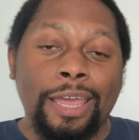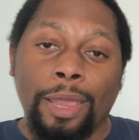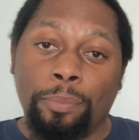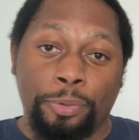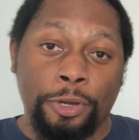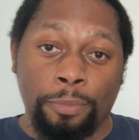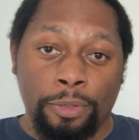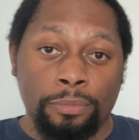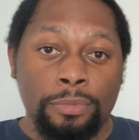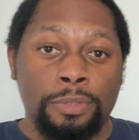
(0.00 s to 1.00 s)
and premium.
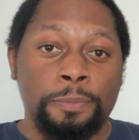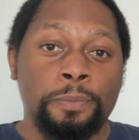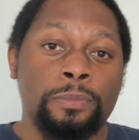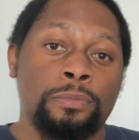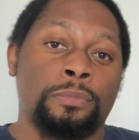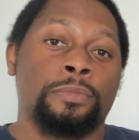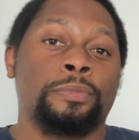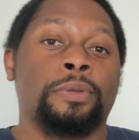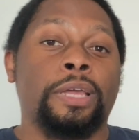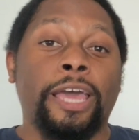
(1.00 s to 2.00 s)

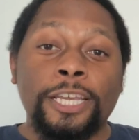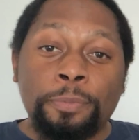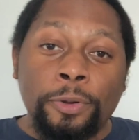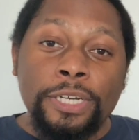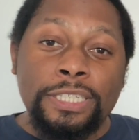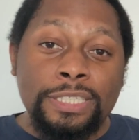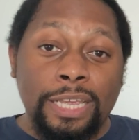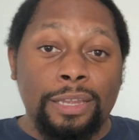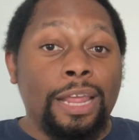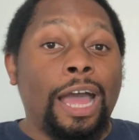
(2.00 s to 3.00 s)
Expiration
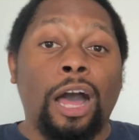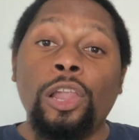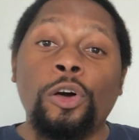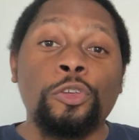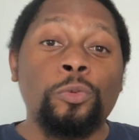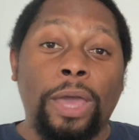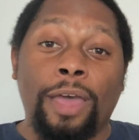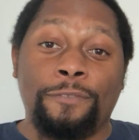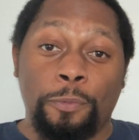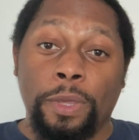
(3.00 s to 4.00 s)
date, how long you
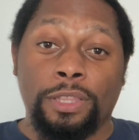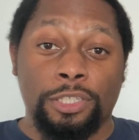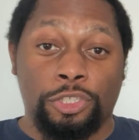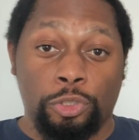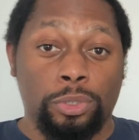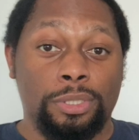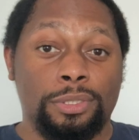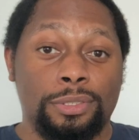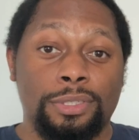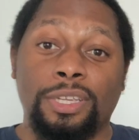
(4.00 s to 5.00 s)
have to make this choice.
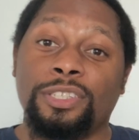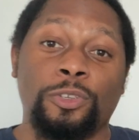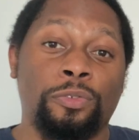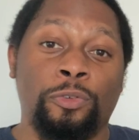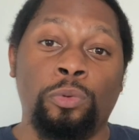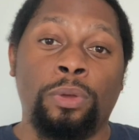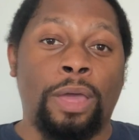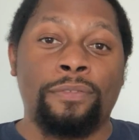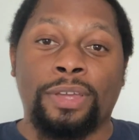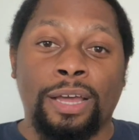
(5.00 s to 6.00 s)
So if you
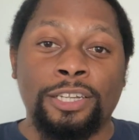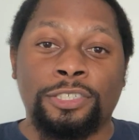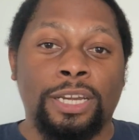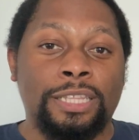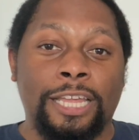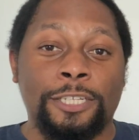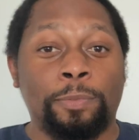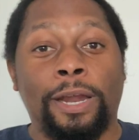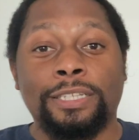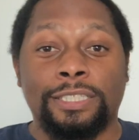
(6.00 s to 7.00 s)
have a contract that
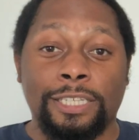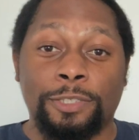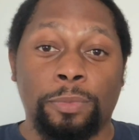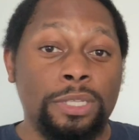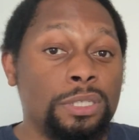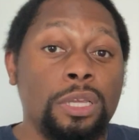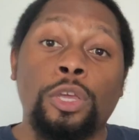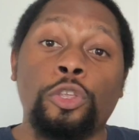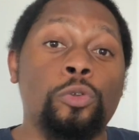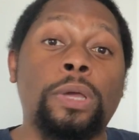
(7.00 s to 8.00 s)
expires in 6 months,
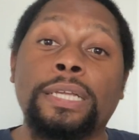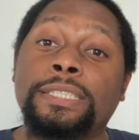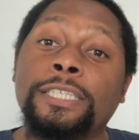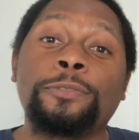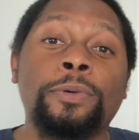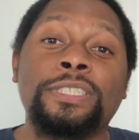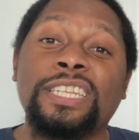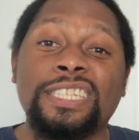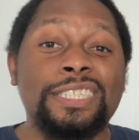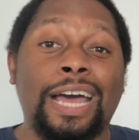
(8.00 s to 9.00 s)
you got 6 months to
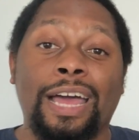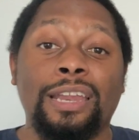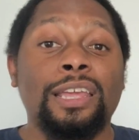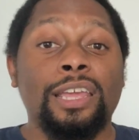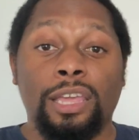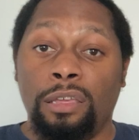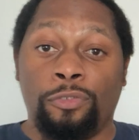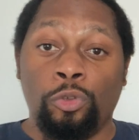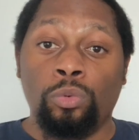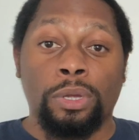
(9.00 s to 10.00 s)
decide if
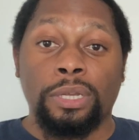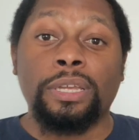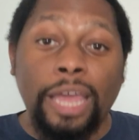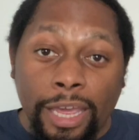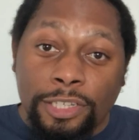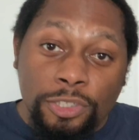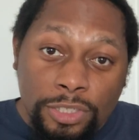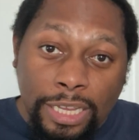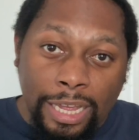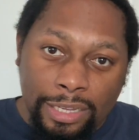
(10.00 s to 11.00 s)
you want to
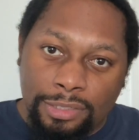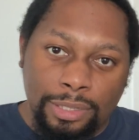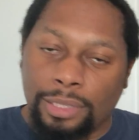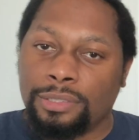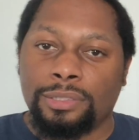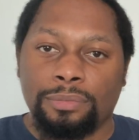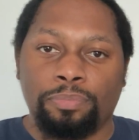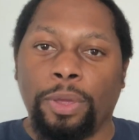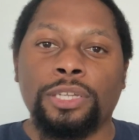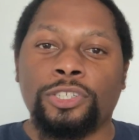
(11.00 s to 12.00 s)
exercise, that's
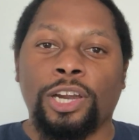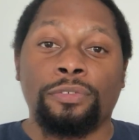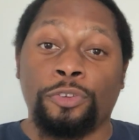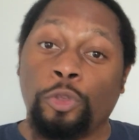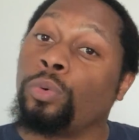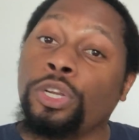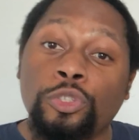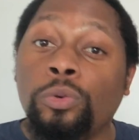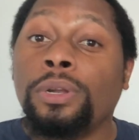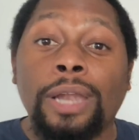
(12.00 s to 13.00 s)
bank dragon, for you want to
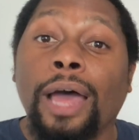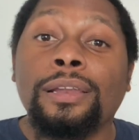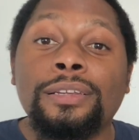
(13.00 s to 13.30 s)
do it or not.